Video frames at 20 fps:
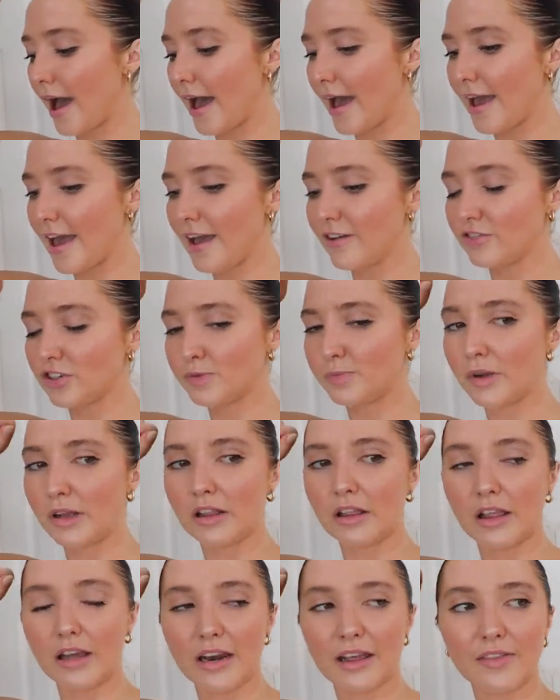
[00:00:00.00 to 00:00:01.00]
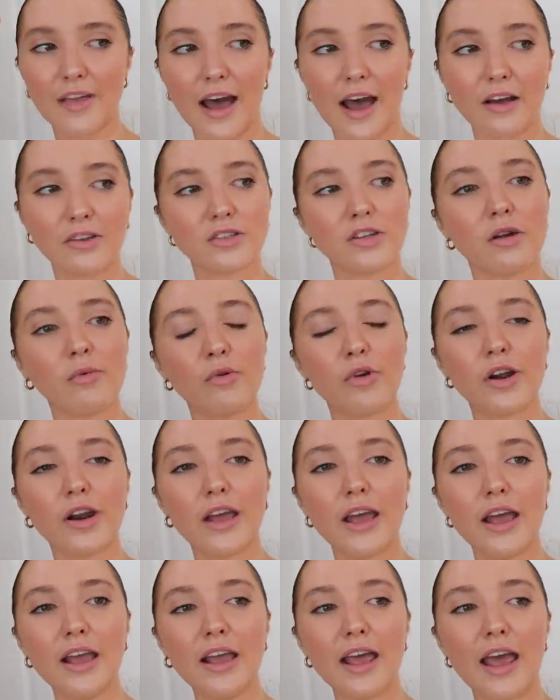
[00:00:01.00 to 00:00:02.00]
I have just been cleaning the house all
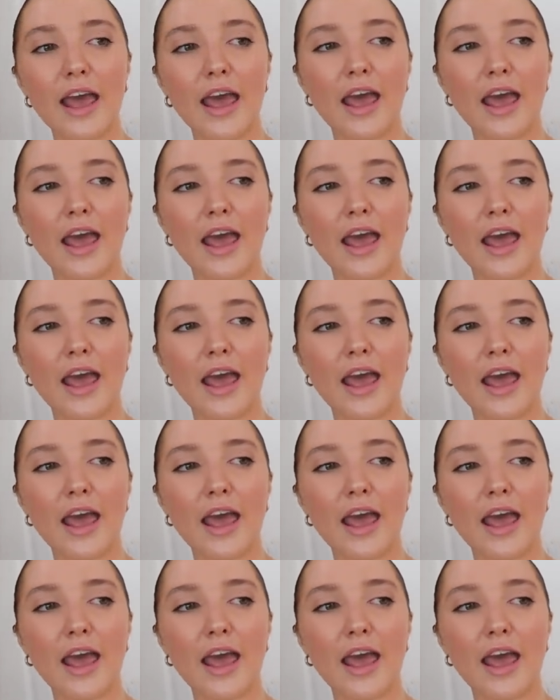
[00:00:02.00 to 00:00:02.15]
morning